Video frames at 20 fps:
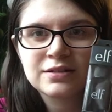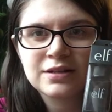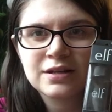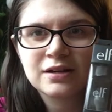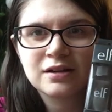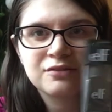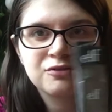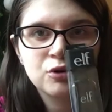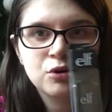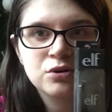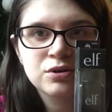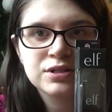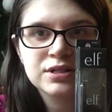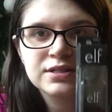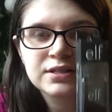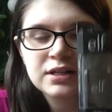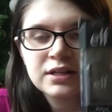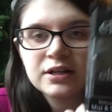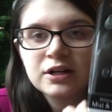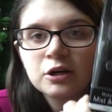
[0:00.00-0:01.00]
Like, of course it's
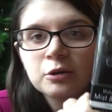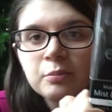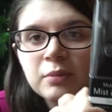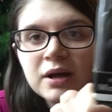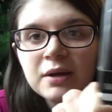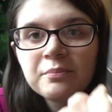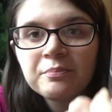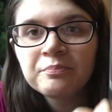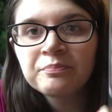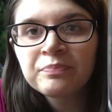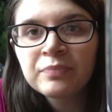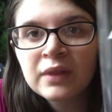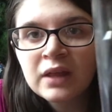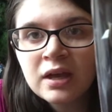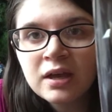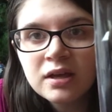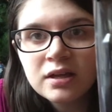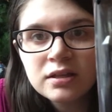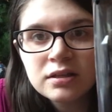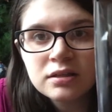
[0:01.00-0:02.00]
clear, but
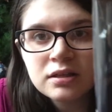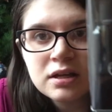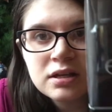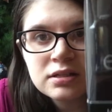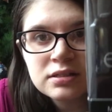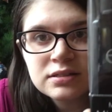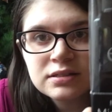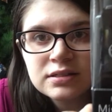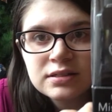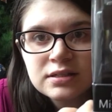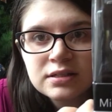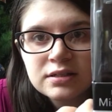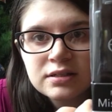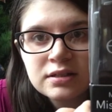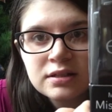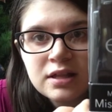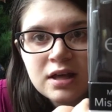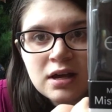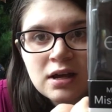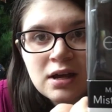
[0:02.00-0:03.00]
it's
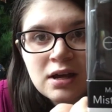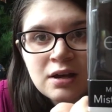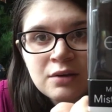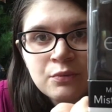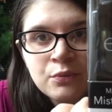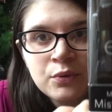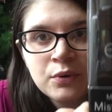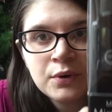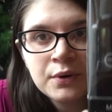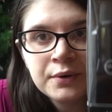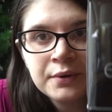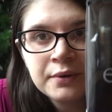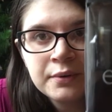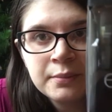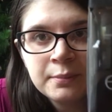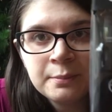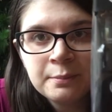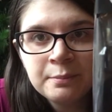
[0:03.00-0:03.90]
that one.